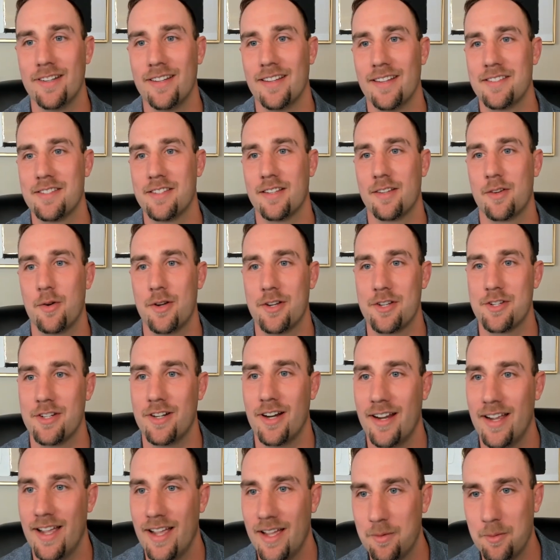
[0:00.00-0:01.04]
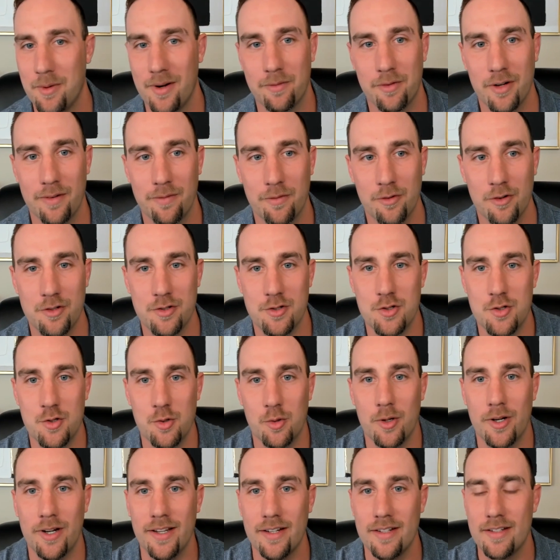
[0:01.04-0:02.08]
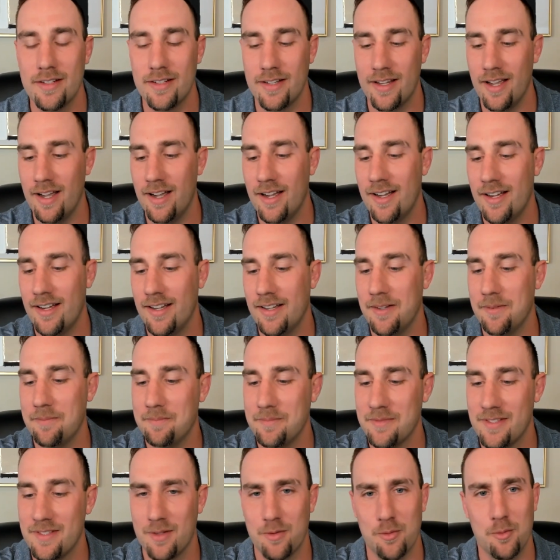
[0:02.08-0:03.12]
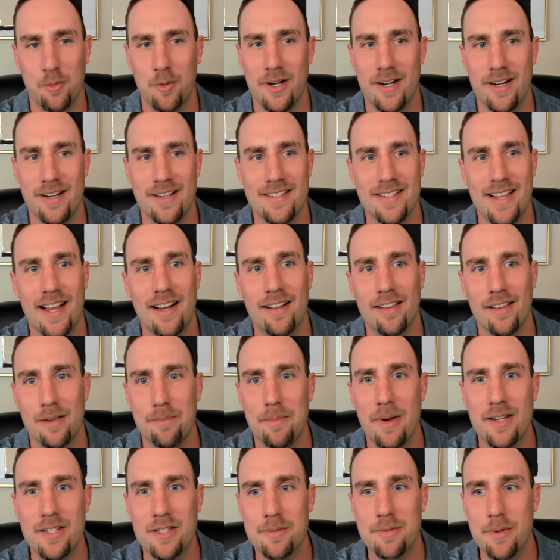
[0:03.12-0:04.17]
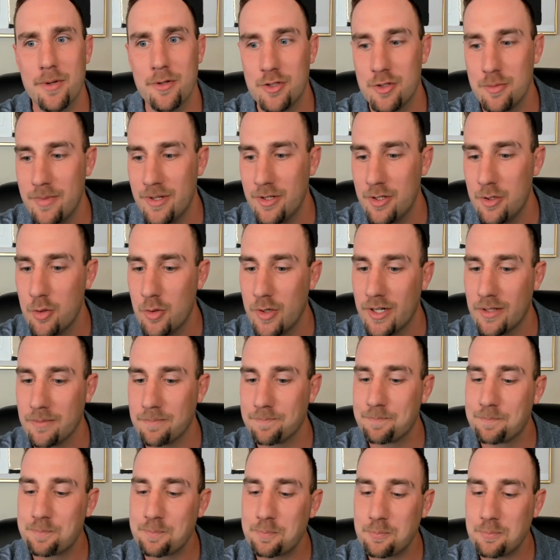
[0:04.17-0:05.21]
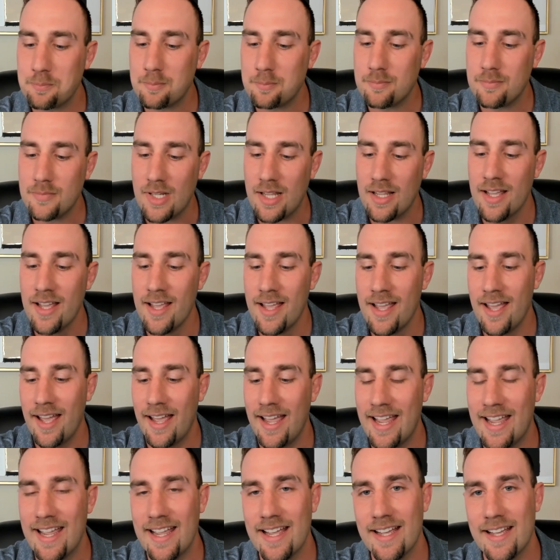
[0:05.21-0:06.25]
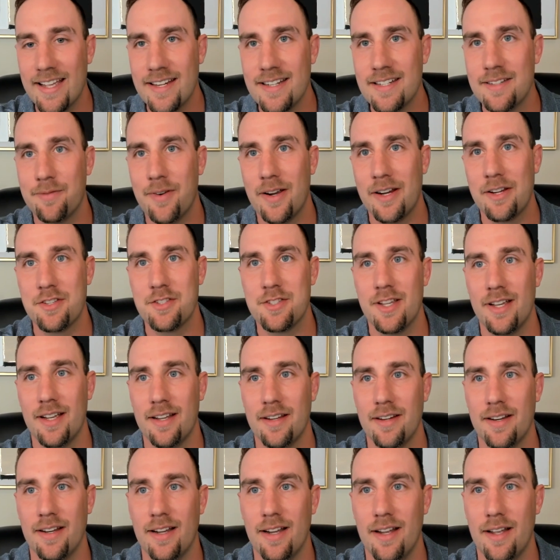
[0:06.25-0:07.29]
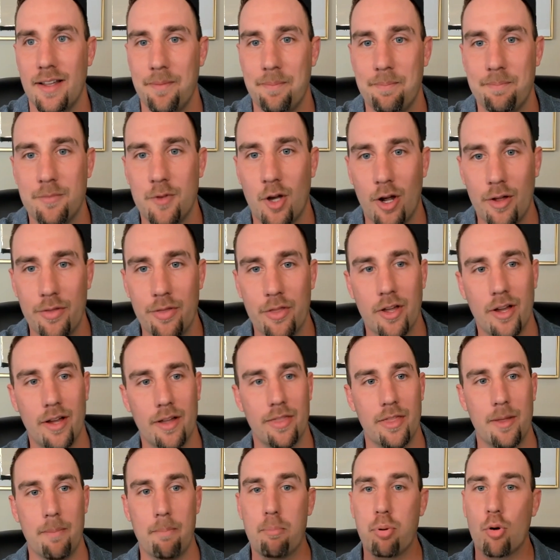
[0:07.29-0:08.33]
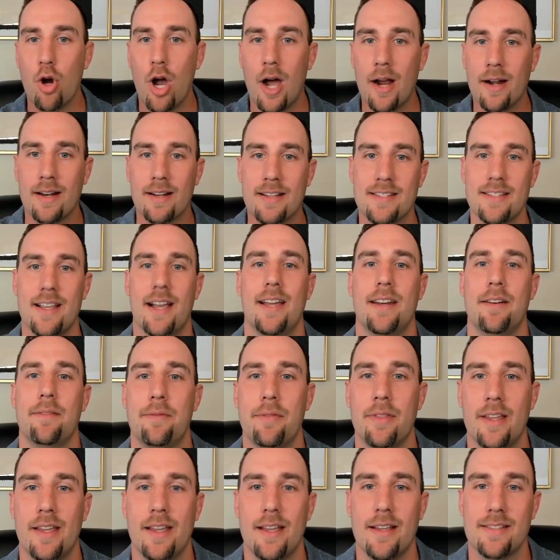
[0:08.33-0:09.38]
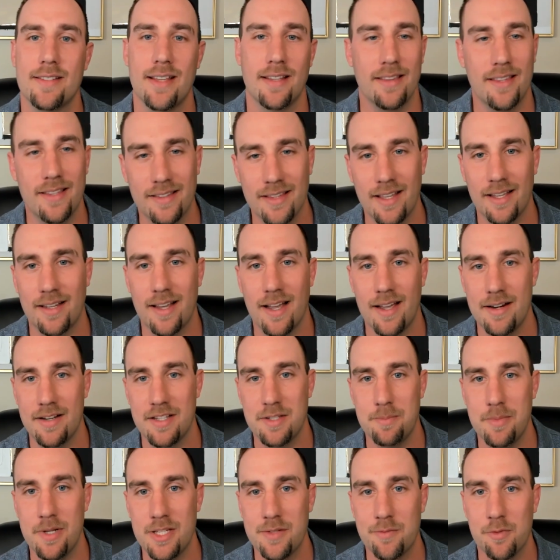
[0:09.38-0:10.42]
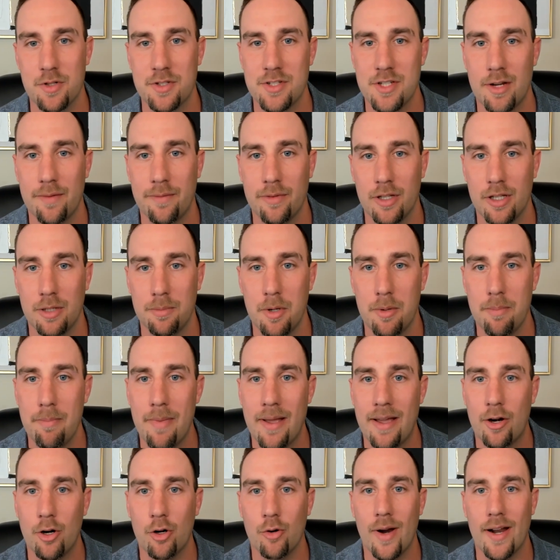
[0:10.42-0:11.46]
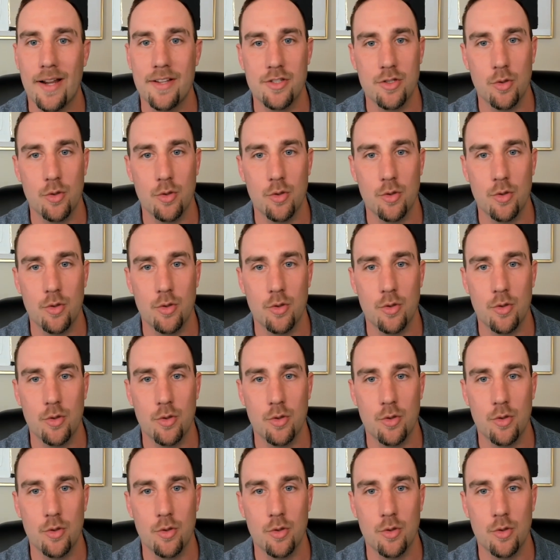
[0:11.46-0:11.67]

That's the question I had whenever I first joined. Uh, like, what exactly am I supposed to be doing? And if I could say uh, on the the product side of things, I think that kind of speaks for itself a little bit better, right?